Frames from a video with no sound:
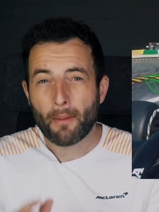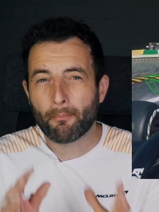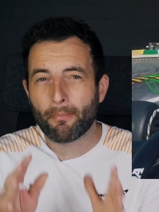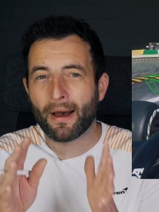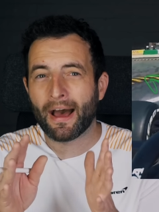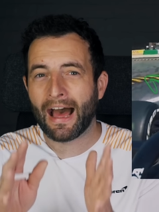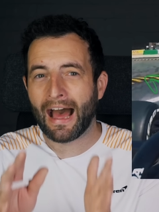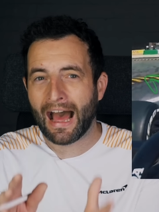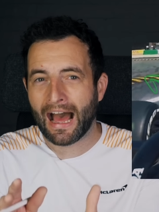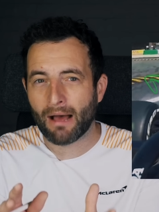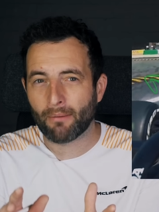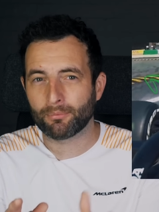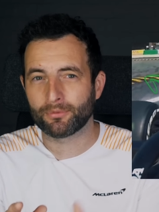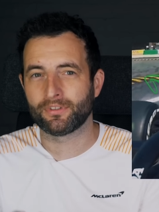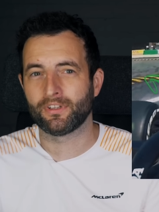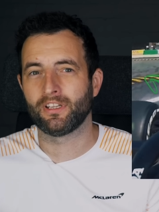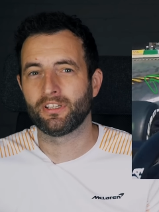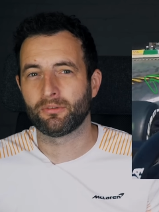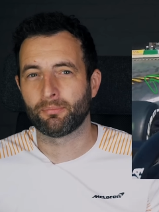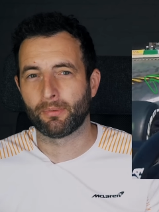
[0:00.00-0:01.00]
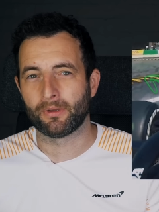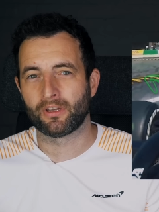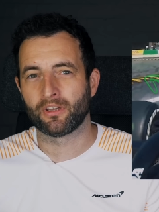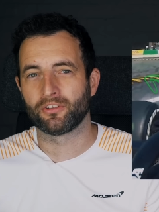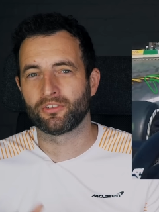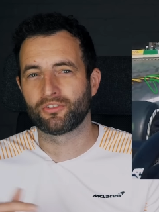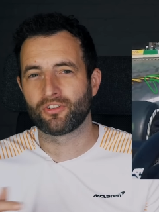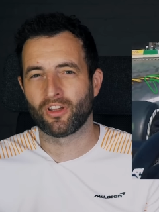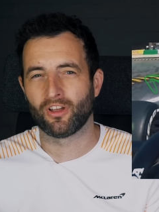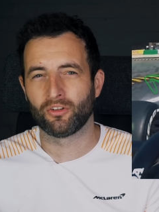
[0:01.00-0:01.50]
Perhaps it's
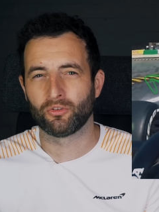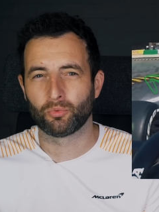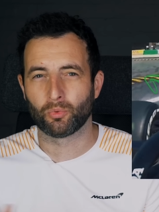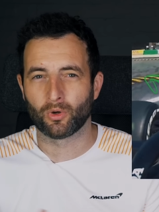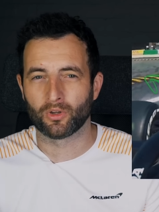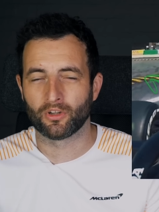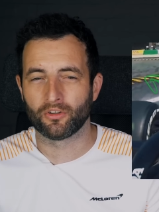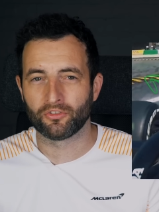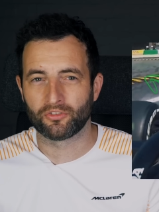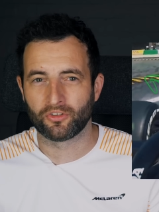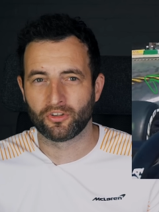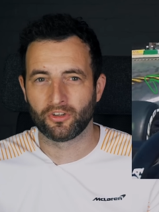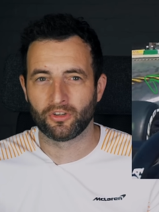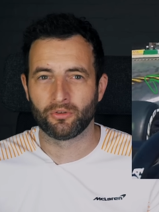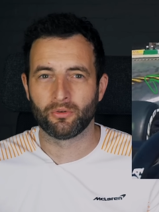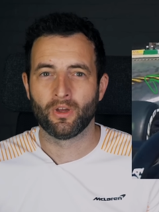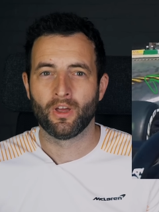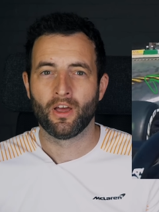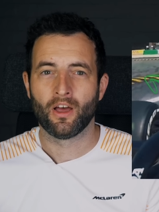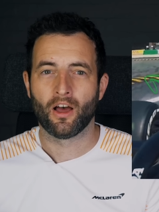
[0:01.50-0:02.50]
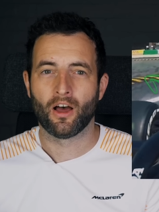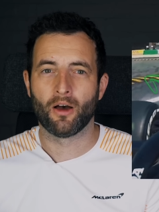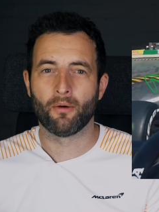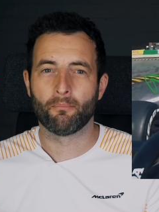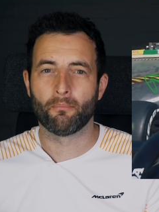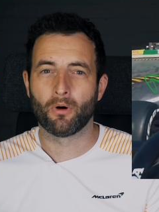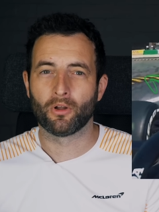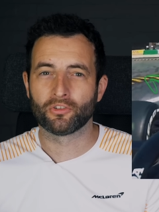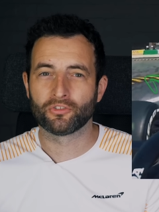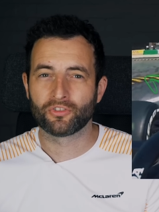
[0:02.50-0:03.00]
because turns 1 and 2 at
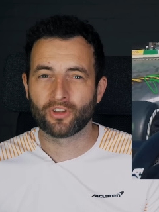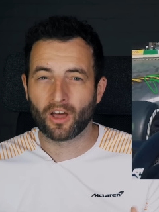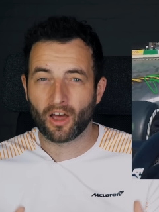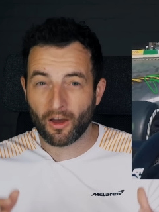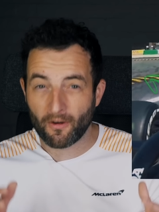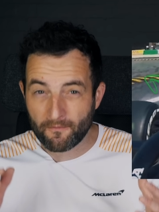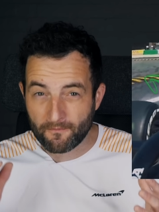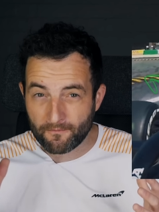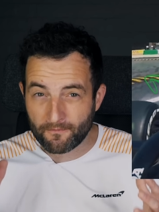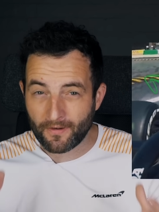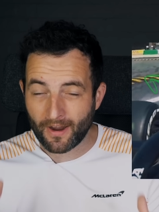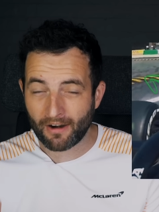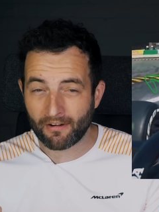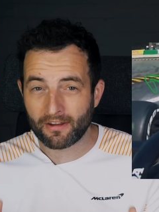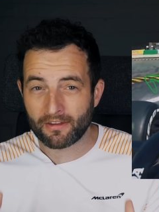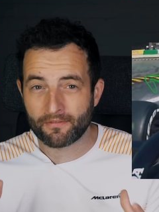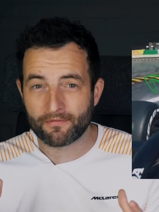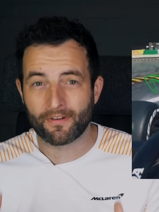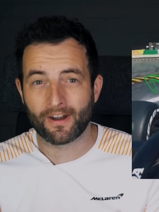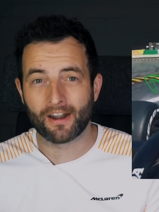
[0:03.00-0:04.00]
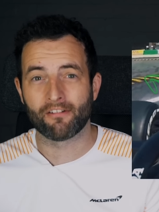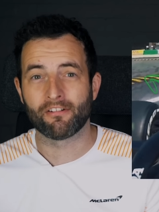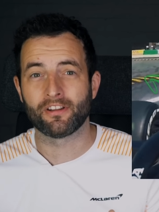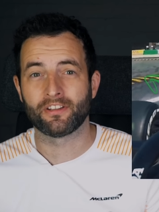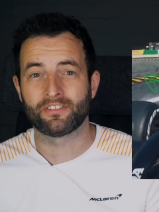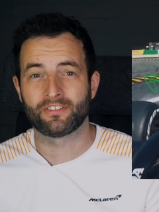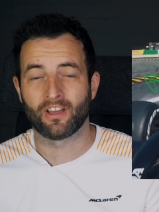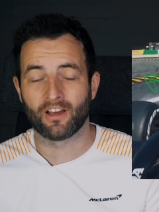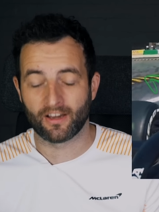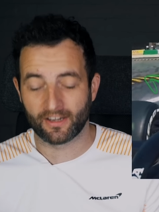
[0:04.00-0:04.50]
Monza are very, very
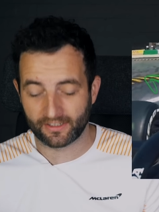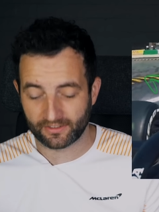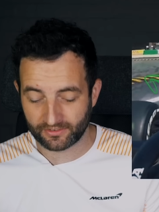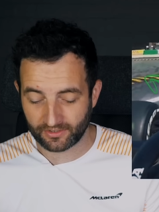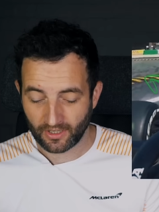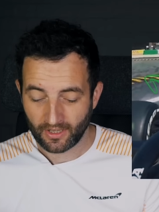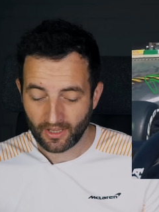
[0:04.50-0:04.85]
tight,